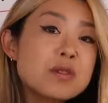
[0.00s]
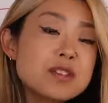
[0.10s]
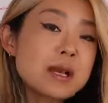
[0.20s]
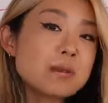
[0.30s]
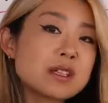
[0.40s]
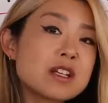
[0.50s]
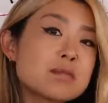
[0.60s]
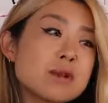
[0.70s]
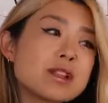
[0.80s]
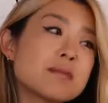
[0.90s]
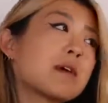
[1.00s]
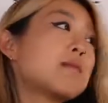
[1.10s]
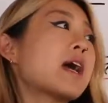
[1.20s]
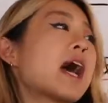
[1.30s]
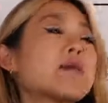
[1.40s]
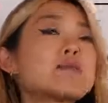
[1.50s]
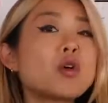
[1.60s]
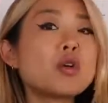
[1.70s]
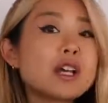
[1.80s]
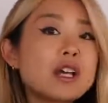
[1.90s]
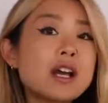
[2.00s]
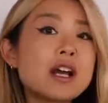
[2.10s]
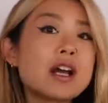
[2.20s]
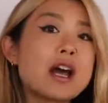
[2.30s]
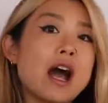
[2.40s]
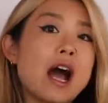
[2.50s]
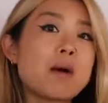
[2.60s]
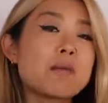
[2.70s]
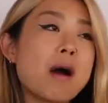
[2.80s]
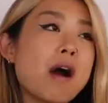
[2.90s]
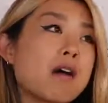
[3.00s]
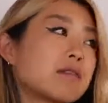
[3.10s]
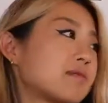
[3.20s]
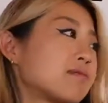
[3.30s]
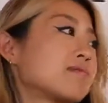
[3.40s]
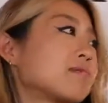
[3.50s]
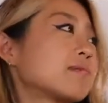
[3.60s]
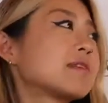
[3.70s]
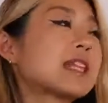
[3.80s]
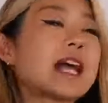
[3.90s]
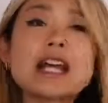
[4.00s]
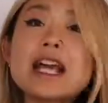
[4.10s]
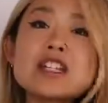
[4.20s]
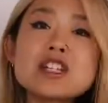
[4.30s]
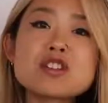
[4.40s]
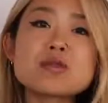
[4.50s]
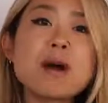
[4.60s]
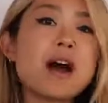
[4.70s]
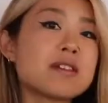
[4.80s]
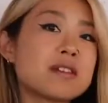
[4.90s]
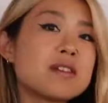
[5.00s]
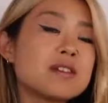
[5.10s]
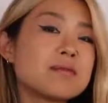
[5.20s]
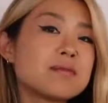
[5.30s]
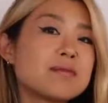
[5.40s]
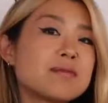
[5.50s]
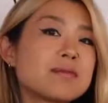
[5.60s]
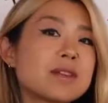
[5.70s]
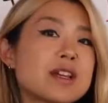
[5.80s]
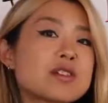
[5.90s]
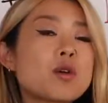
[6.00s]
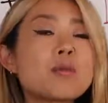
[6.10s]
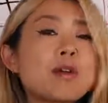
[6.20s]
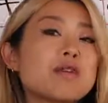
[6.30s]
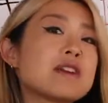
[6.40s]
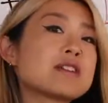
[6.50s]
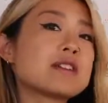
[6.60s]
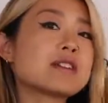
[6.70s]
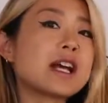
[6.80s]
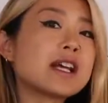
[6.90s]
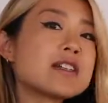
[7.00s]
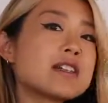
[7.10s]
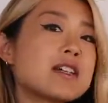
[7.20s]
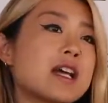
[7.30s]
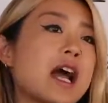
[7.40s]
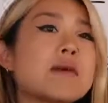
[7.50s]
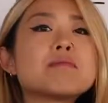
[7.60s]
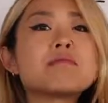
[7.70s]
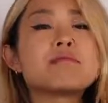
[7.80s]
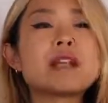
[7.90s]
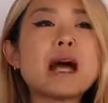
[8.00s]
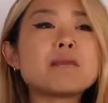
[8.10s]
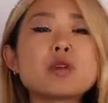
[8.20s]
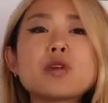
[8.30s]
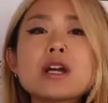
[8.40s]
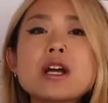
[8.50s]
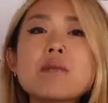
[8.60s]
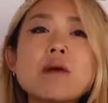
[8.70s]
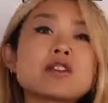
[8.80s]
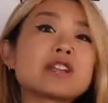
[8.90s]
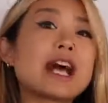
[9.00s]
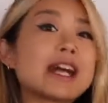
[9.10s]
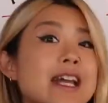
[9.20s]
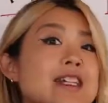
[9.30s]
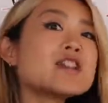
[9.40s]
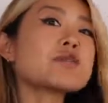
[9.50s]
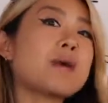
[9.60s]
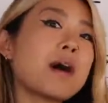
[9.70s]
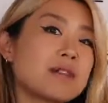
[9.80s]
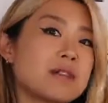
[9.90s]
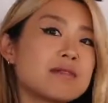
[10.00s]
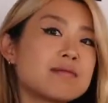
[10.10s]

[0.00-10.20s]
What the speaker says: somebody's mother, maybe I'm talking about Takeshi's mother. So my friend is Takeshi. I'm talking about Takeshi's mother,